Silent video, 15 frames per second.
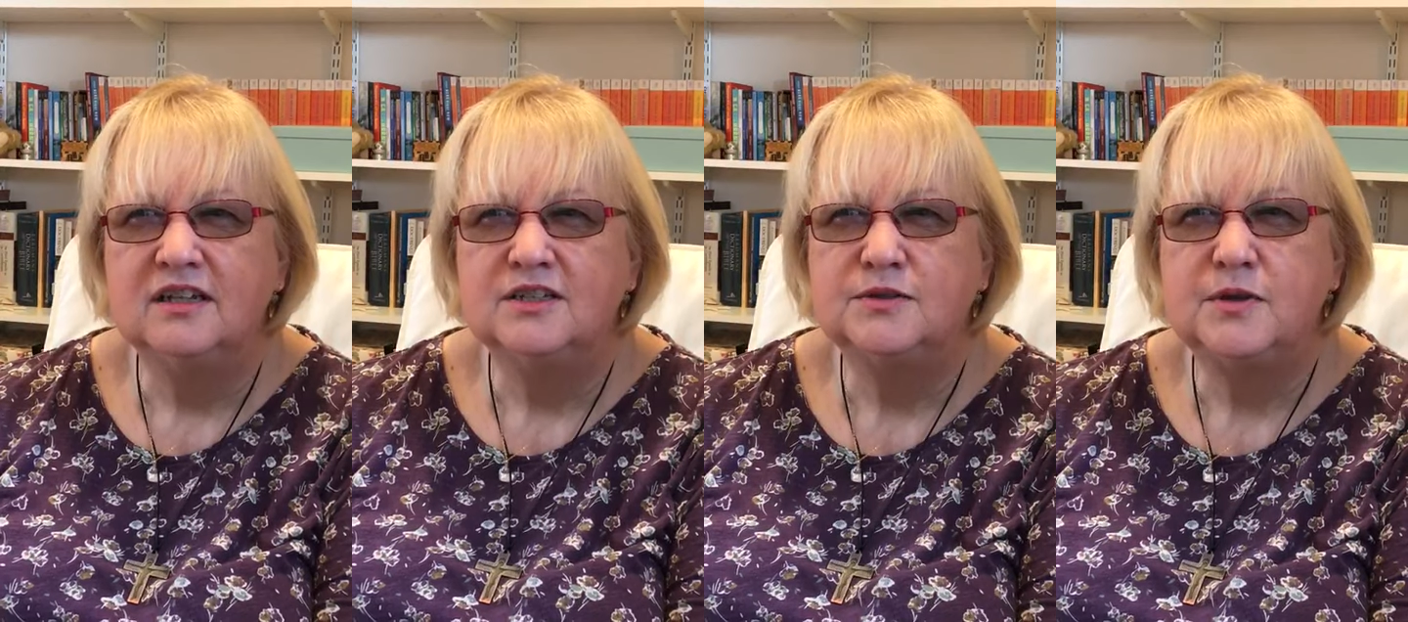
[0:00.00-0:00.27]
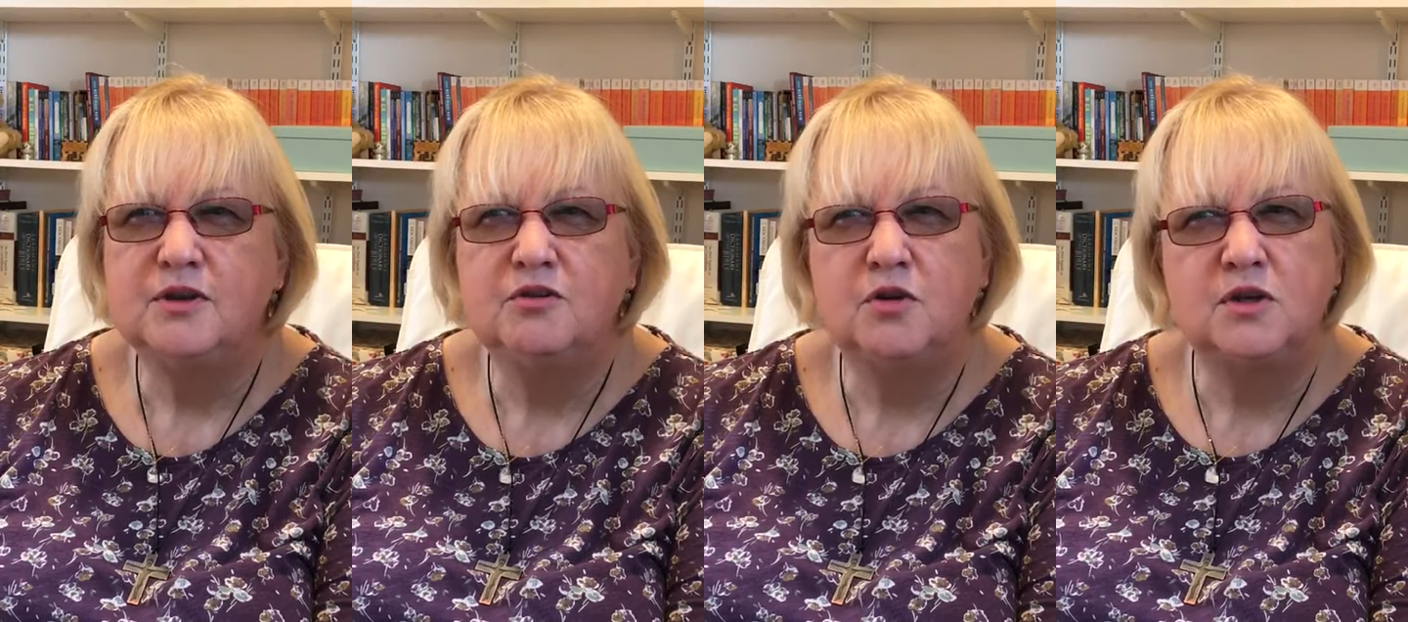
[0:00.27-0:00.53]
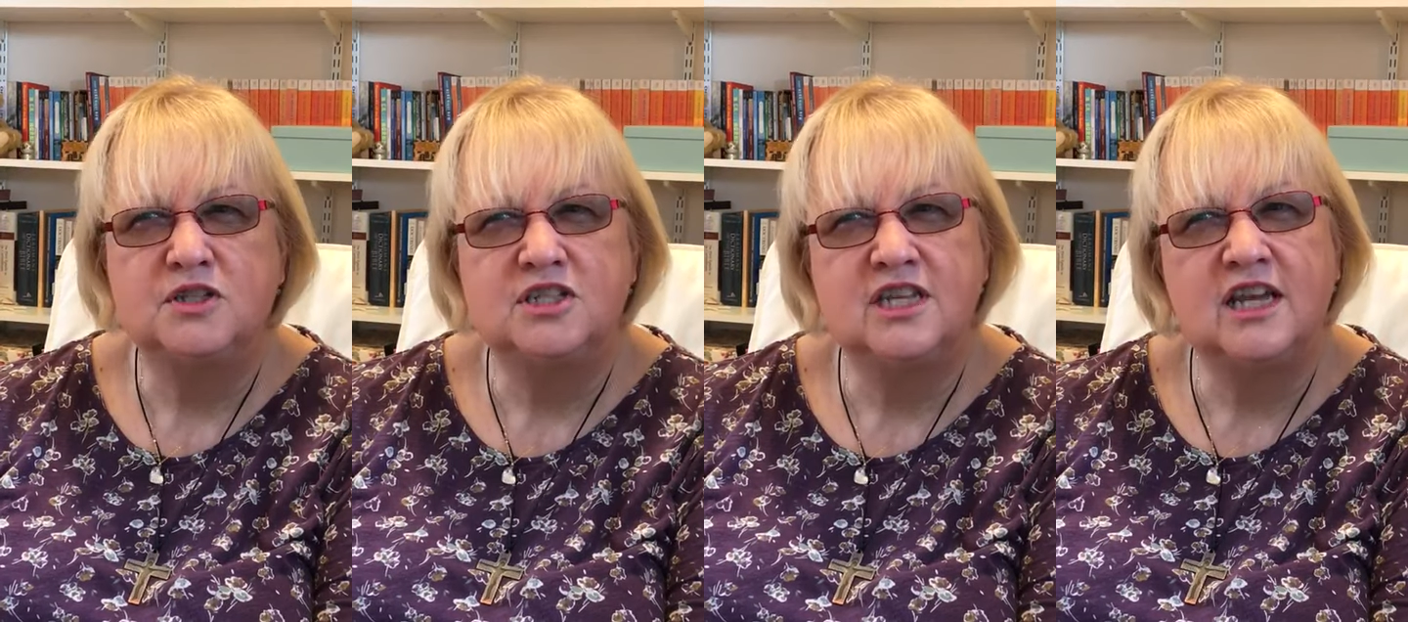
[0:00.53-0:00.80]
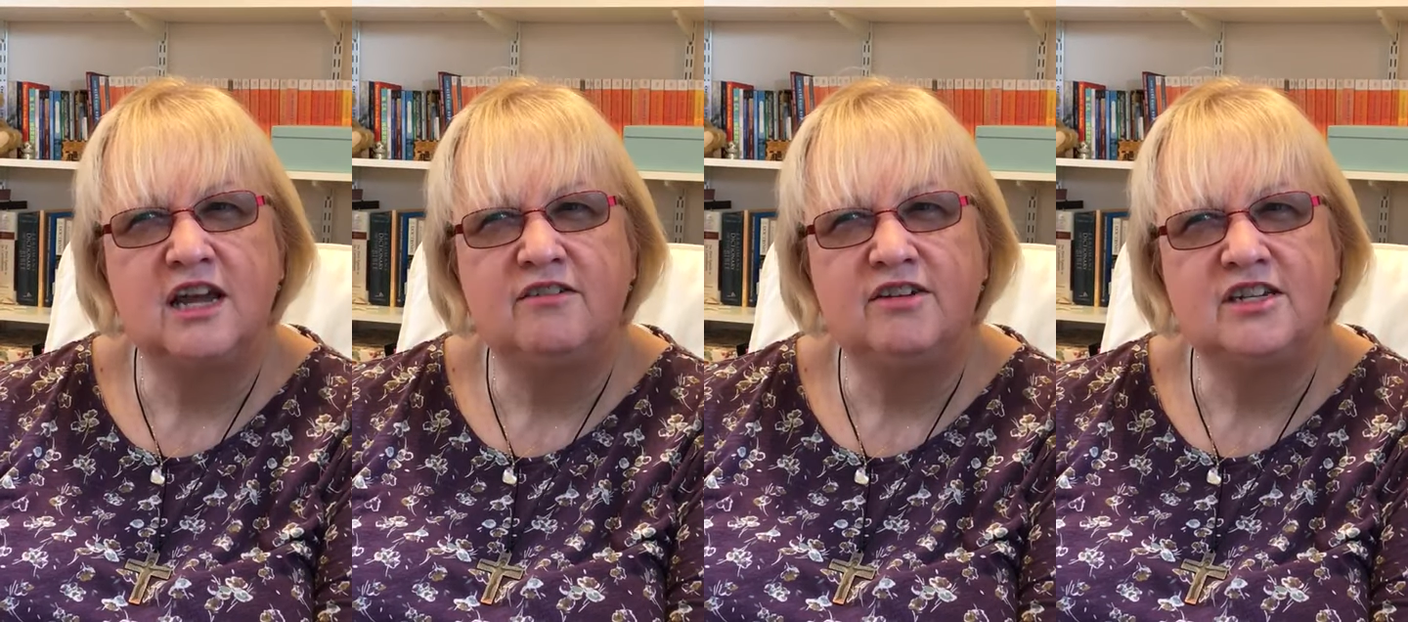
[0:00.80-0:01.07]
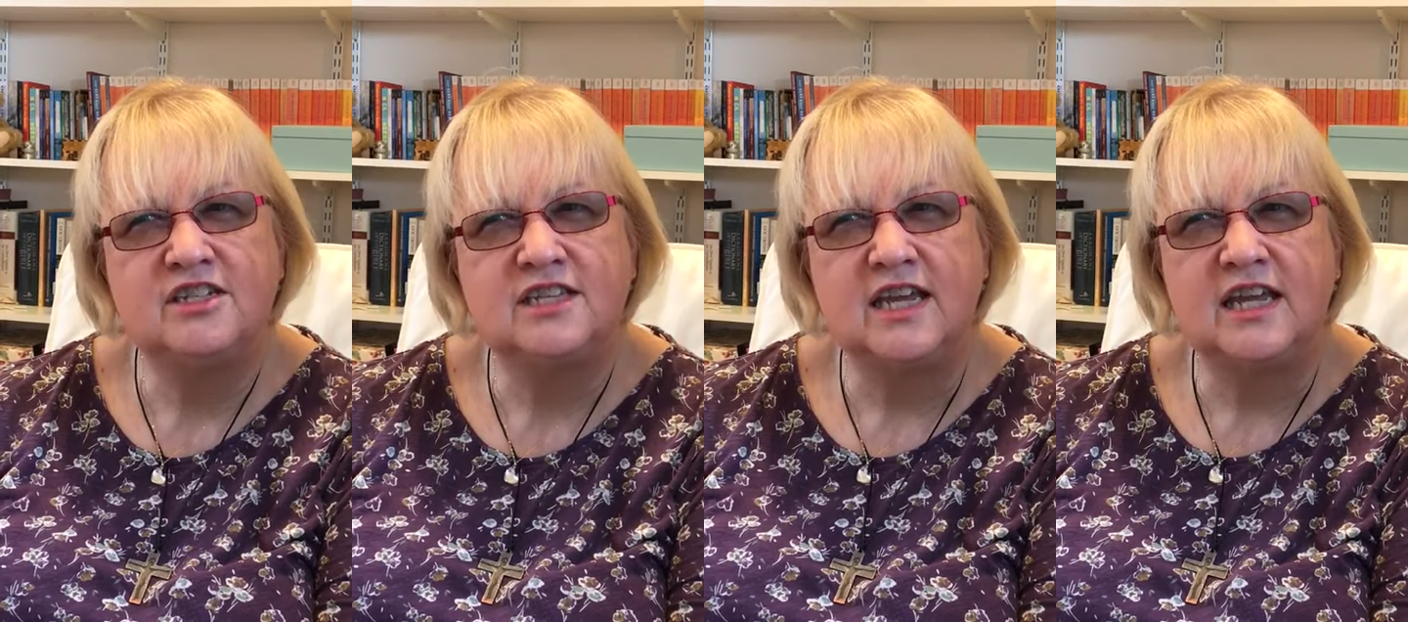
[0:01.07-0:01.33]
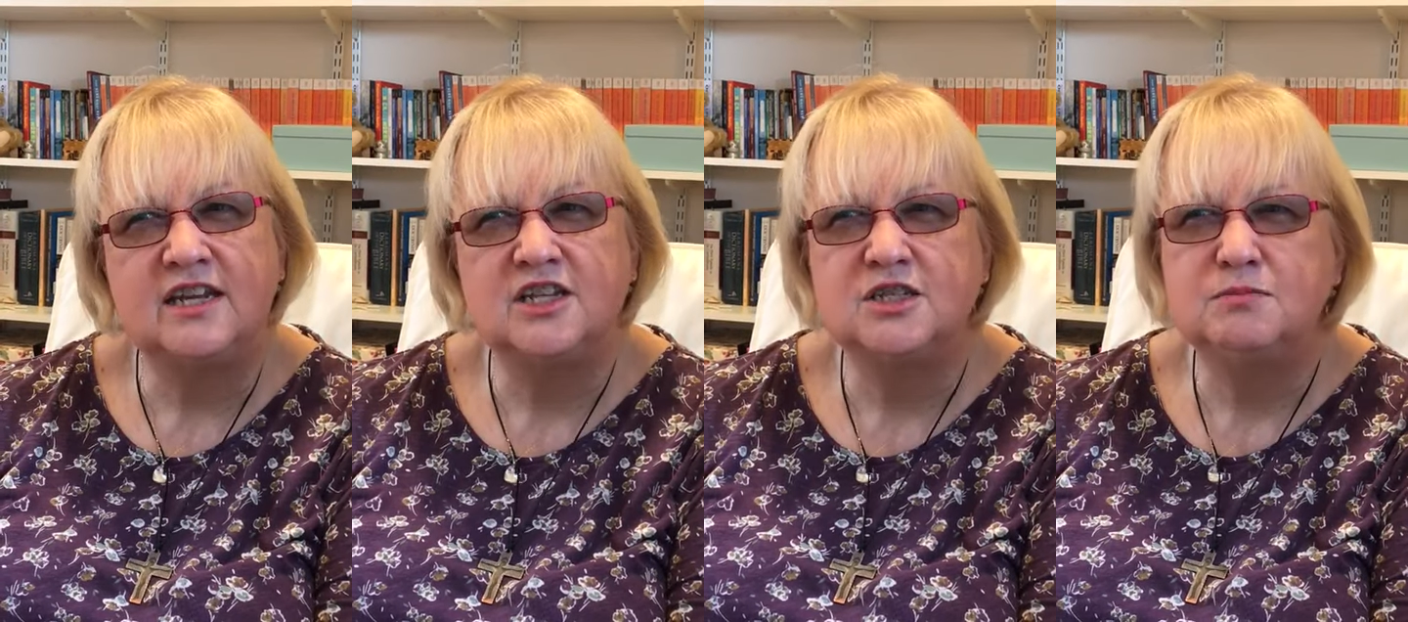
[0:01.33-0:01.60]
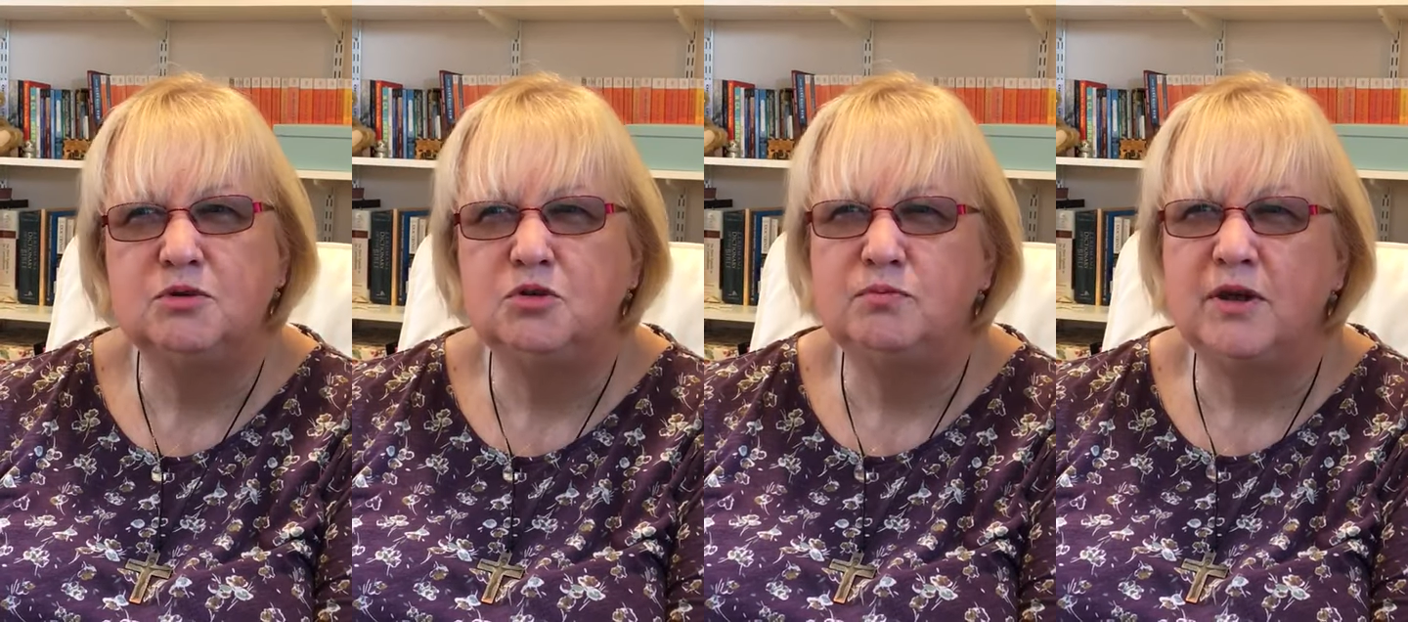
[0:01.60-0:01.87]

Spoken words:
So he crossed the Irish Sea in a small